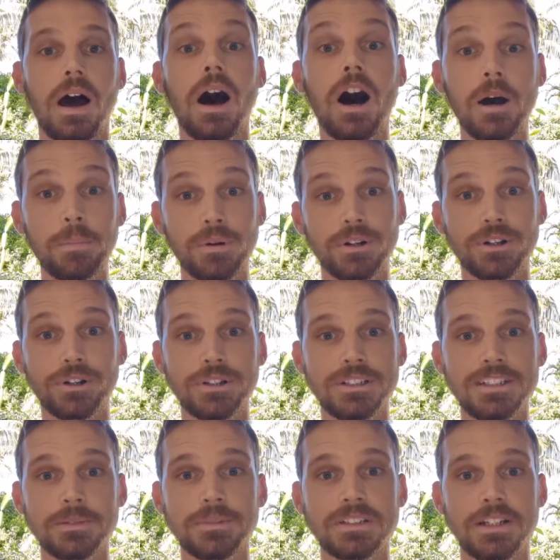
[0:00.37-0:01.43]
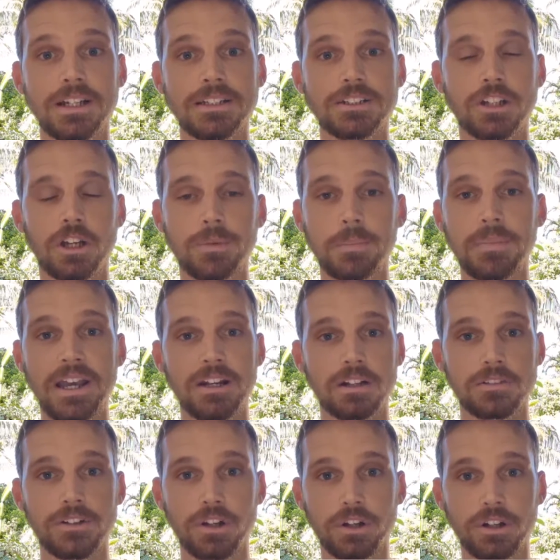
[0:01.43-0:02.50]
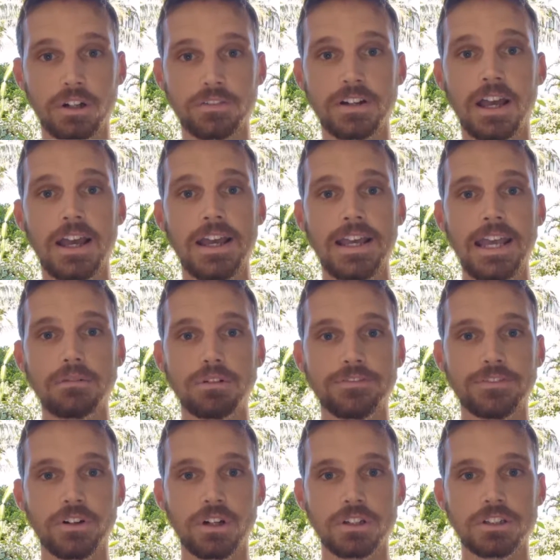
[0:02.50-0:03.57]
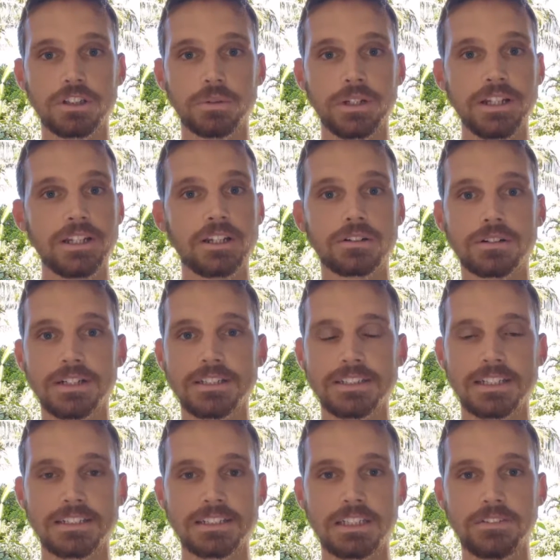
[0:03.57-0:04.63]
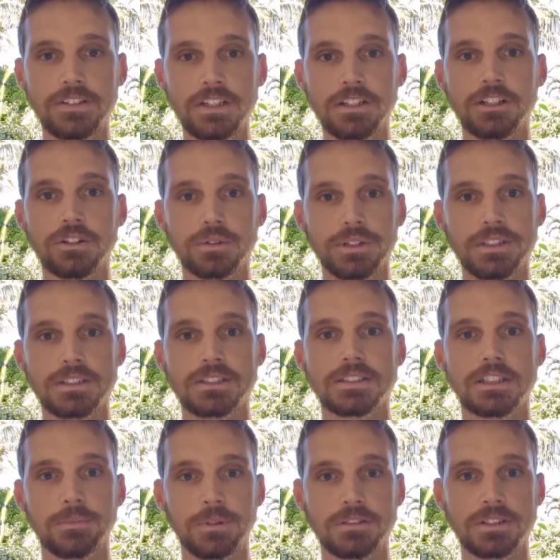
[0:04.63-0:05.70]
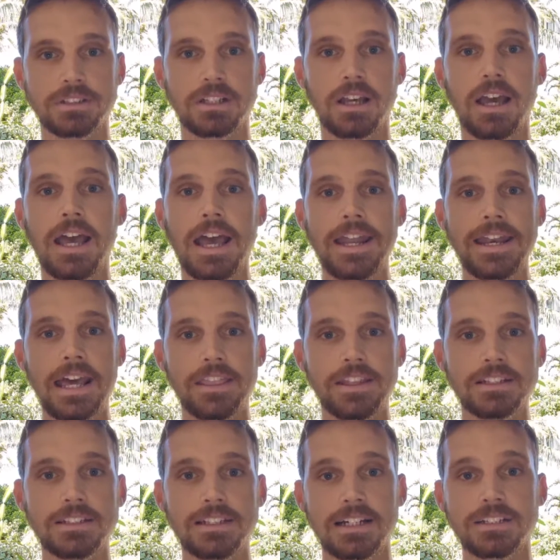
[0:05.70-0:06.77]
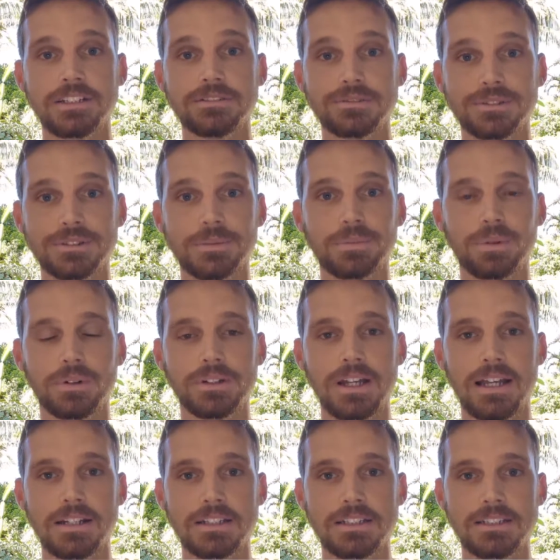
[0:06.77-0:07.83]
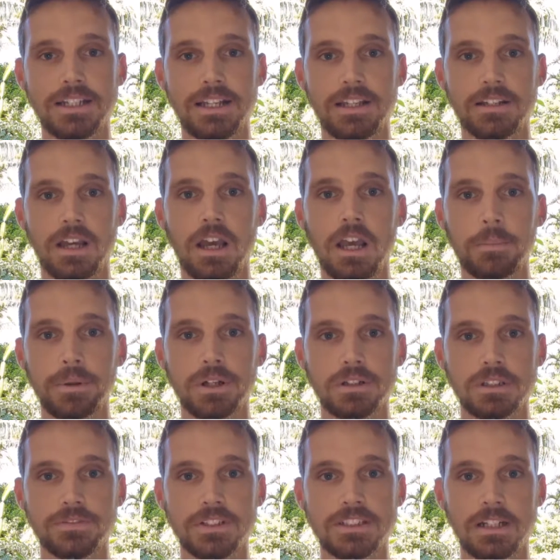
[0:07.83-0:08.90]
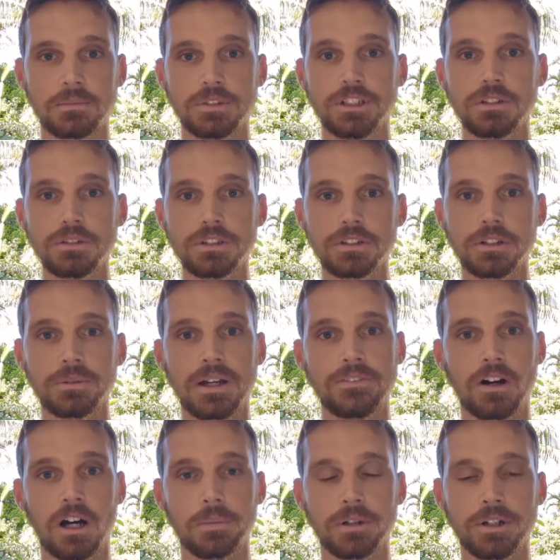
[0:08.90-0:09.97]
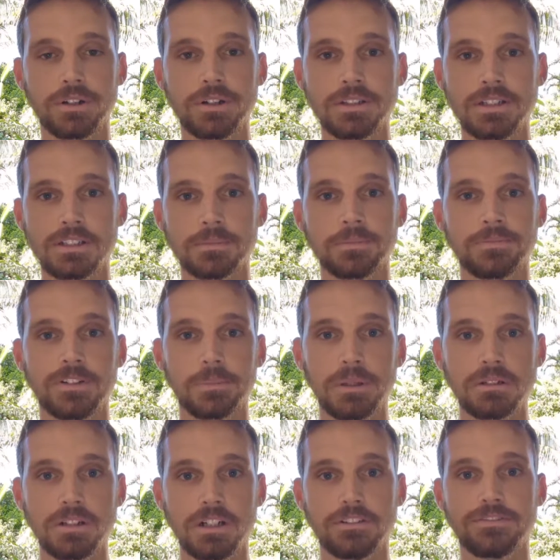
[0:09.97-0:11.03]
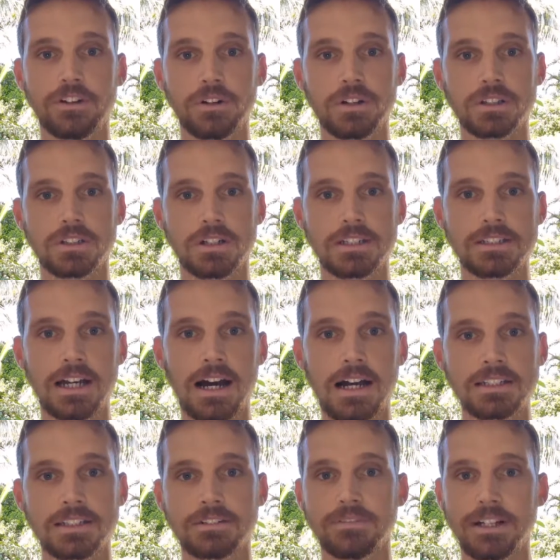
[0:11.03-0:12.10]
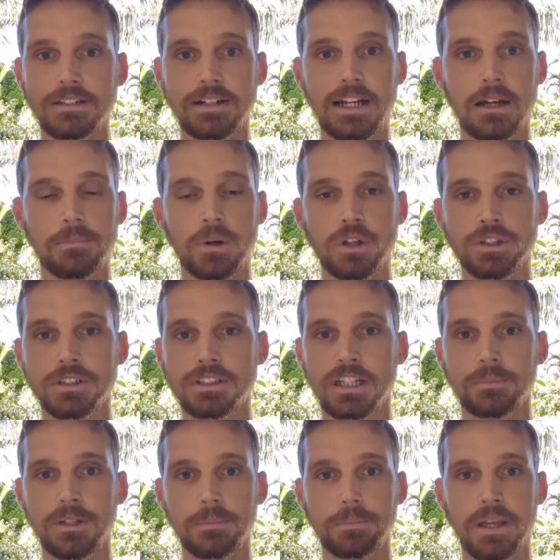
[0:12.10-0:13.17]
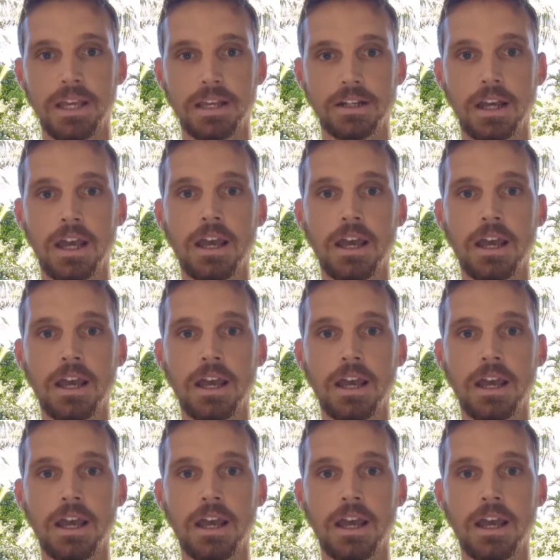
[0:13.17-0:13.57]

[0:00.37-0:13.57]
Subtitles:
HyperAcusis is a term you may not have heard of. It refers to an increased sensitivity to noise stimulus. Now, this is actually really important to understand because for some children who have hyperacusis, the ability to focus on a task and regulate our emotions can be impaired